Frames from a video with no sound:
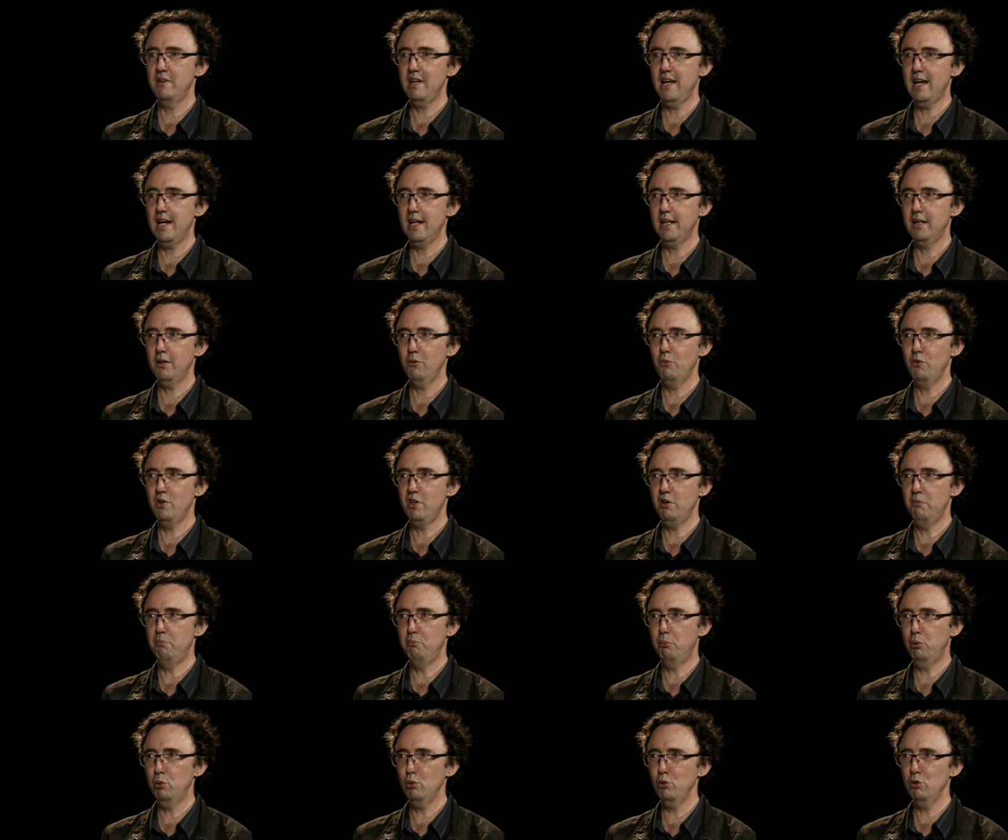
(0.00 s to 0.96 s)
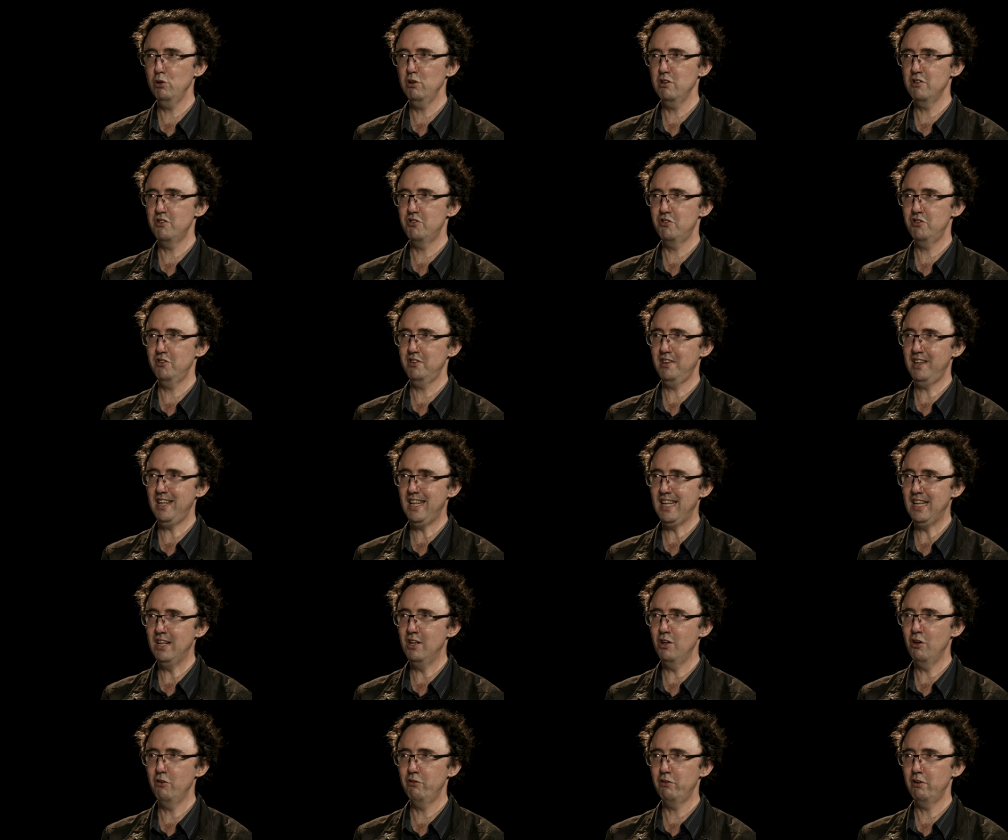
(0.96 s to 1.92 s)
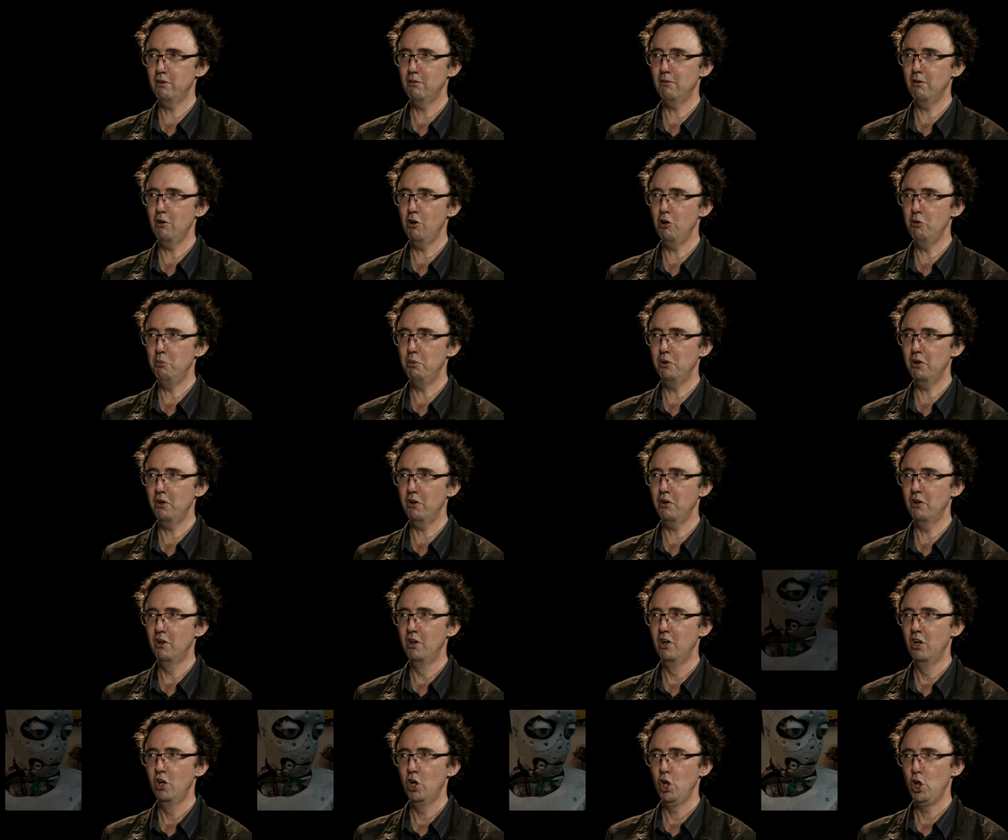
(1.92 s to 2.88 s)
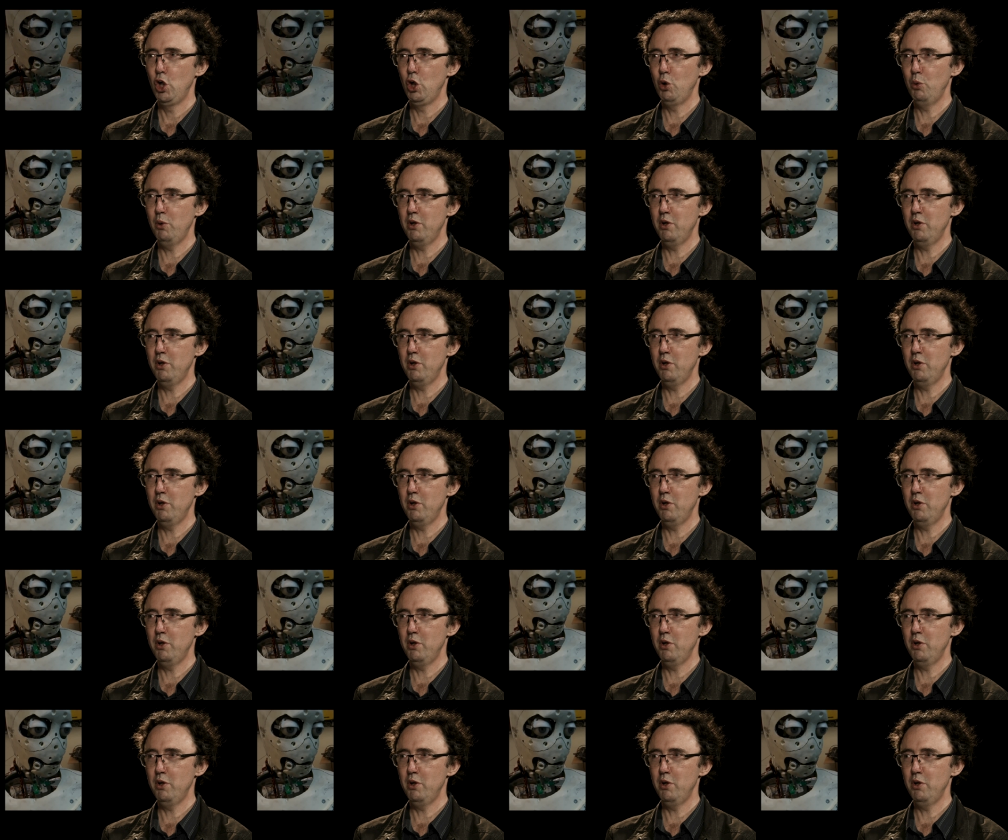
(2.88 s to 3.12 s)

take when you pull the skin off a robot mm.